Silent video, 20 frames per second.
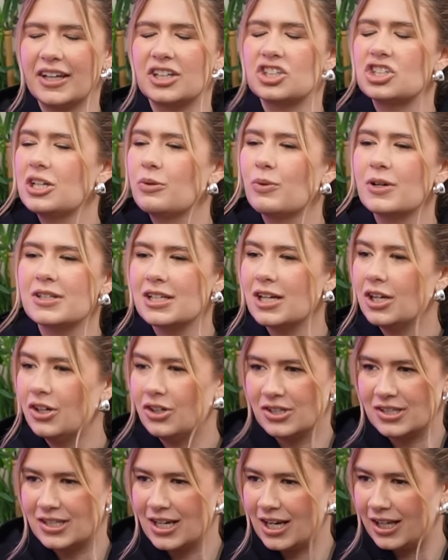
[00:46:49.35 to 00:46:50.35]
Like she wasn't
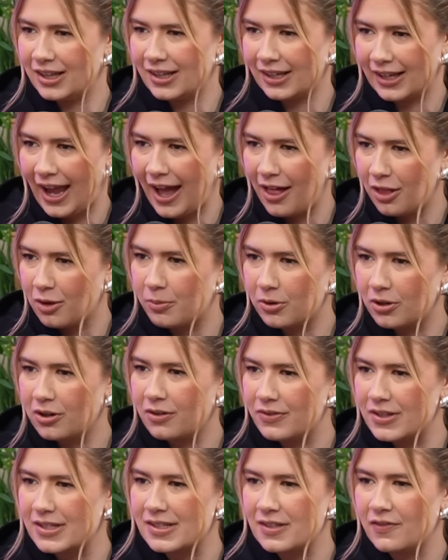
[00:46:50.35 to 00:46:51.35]
understanding the caliber
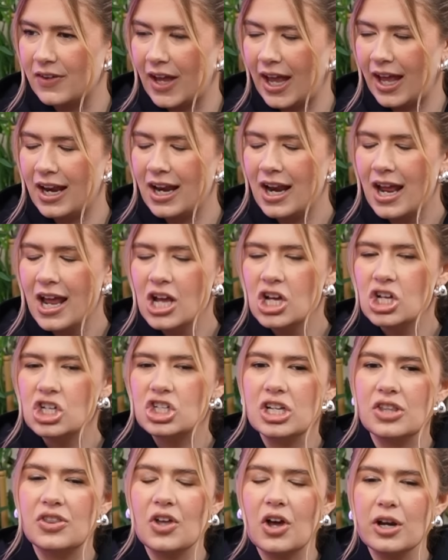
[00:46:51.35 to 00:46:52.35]
of this event.
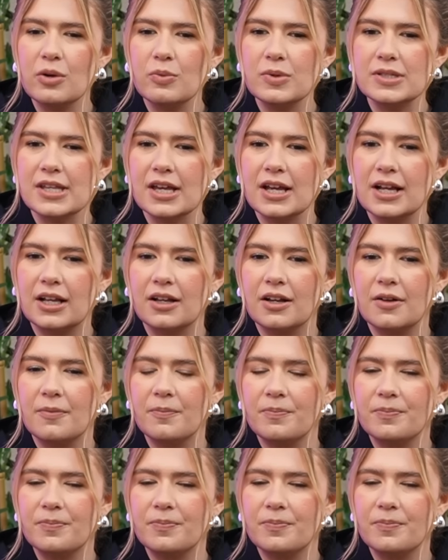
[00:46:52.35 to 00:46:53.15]
She thought it was like